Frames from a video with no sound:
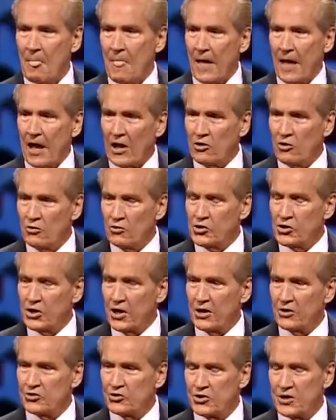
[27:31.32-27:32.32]
And you
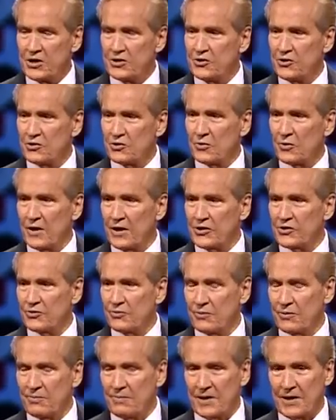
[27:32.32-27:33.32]
shared Jesus Christ
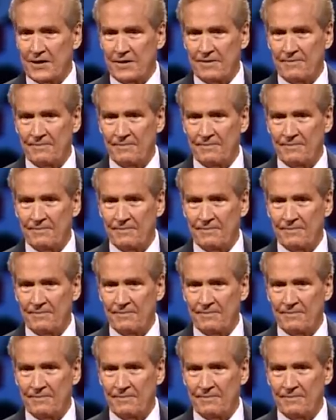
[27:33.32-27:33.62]
with me.